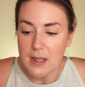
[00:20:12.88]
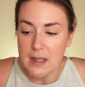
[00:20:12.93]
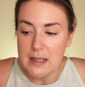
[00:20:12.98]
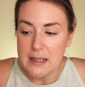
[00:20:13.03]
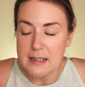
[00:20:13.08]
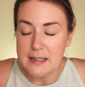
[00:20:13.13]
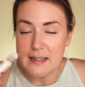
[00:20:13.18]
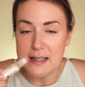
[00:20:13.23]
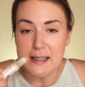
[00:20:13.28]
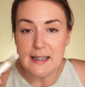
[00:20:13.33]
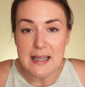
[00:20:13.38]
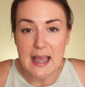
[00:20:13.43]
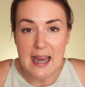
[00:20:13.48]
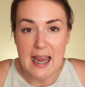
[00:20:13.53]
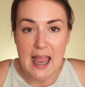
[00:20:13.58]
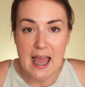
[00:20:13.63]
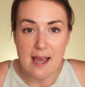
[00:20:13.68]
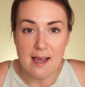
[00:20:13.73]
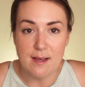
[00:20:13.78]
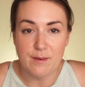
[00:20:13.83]
since I
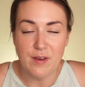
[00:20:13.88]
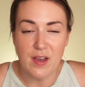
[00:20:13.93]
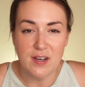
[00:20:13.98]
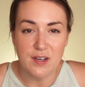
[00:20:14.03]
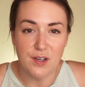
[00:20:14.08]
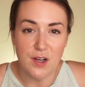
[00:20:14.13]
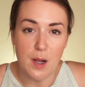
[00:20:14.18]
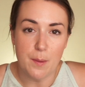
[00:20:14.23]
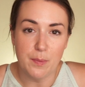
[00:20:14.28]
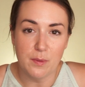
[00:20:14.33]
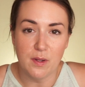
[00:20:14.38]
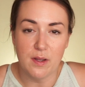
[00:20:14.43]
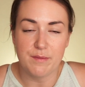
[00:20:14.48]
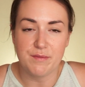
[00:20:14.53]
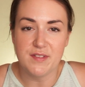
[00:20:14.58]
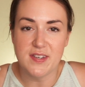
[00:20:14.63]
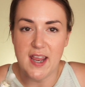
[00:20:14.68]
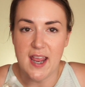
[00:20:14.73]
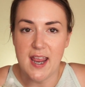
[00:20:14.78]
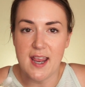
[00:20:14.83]
have had a couple
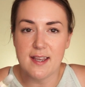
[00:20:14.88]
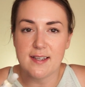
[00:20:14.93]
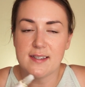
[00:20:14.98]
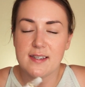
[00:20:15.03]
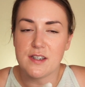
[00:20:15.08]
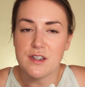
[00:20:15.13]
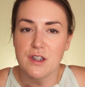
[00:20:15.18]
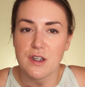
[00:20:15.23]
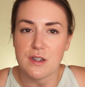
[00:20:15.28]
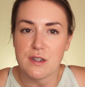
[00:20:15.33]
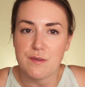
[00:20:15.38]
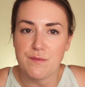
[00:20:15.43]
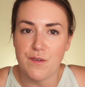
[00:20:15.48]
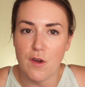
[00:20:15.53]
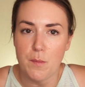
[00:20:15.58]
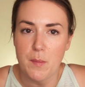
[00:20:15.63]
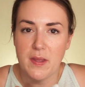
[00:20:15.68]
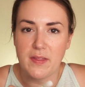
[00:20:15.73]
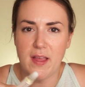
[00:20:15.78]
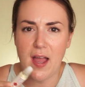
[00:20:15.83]
of days since
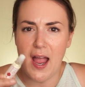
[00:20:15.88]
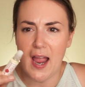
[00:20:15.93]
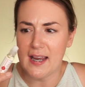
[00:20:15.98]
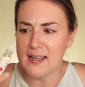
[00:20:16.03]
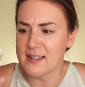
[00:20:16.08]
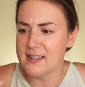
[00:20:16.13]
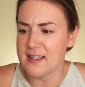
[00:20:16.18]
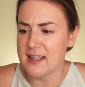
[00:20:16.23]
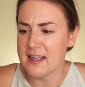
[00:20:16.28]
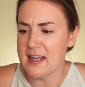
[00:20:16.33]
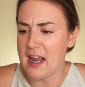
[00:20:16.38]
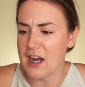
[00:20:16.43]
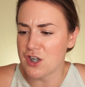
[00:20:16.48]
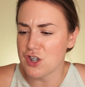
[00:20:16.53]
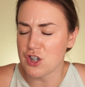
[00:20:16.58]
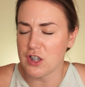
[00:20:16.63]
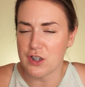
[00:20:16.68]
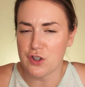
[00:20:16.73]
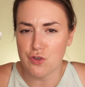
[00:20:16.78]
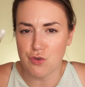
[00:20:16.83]
filming that, I did
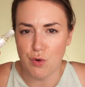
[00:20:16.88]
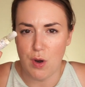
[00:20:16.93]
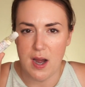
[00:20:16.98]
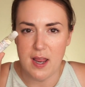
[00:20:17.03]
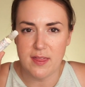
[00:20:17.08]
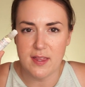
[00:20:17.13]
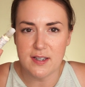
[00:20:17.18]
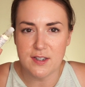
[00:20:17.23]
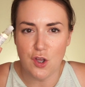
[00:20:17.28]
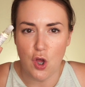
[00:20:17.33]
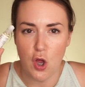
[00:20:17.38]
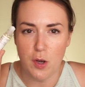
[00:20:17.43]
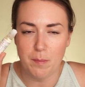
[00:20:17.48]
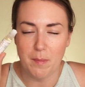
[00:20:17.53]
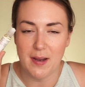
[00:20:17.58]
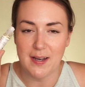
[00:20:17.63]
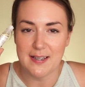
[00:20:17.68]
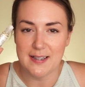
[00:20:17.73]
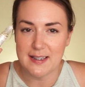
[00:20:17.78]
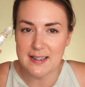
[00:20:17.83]
actually try this on
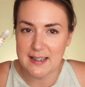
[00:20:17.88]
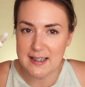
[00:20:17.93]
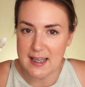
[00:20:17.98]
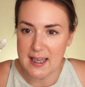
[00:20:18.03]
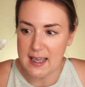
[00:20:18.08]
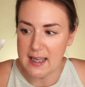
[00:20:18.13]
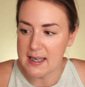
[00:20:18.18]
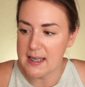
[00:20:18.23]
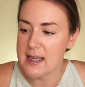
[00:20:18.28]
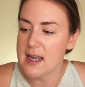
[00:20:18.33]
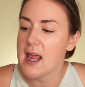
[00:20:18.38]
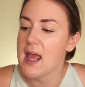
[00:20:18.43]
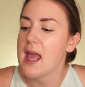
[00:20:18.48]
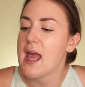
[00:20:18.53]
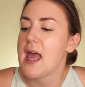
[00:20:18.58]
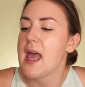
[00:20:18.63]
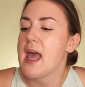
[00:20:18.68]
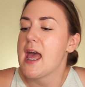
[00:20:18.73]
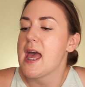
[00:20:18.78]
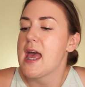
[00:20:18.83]
my skin,
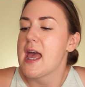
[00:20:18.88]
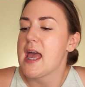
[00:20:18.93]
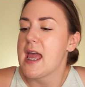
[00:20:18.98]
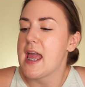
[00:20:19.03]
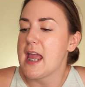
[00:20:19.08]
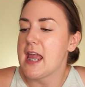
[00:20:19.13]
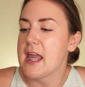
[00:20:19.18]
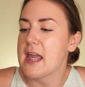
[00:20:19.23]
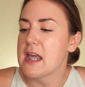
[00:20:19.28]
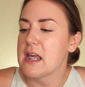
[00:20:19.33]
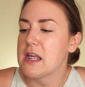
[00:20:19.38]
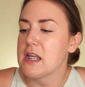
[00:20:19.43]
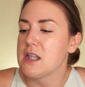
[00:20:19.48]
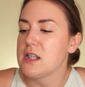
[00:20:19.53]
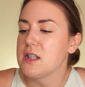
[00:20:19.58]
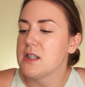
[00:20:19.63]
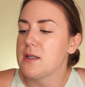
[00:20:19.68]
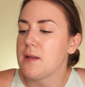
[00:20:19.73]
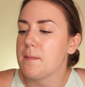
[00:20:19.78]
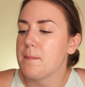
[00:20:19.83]

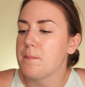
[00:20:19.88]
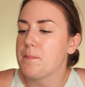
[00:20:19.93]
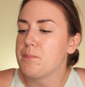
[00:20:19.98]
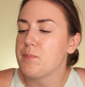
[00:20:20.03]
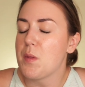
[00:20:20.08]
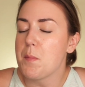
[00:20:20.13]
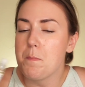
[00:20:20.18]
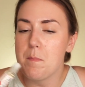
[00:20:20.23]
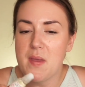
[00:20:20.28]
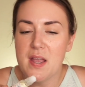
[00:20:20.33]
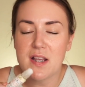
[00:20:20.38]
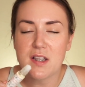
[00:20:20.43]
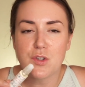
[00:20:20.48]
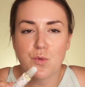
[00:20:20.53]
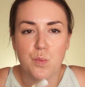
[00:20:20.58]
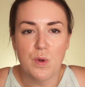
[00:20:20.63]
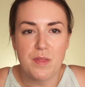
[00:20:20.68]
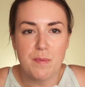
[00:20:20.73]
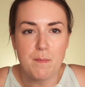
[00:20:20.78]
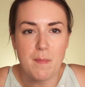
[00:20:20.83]
and mixed
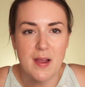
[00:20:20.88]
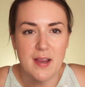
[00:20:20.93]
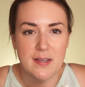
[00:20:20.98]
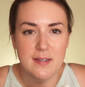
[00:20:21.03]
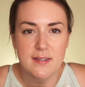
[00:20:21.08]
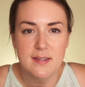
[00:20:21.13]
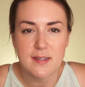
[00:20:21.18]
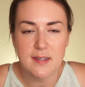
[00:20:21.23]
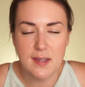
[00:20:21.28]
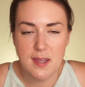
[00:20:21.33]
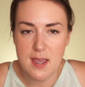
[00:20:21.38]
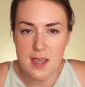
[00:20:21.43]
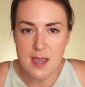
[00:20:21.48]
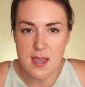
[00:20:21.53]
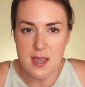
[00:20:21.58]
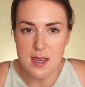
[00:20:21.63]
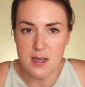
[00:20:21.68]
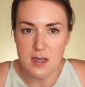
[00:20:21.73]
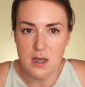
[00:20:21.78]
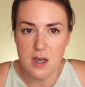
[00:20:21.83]
with my
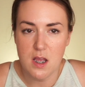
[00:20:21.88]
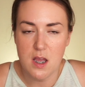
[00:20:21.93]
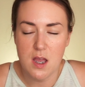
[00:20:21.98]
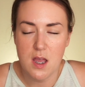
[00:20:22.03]
skin,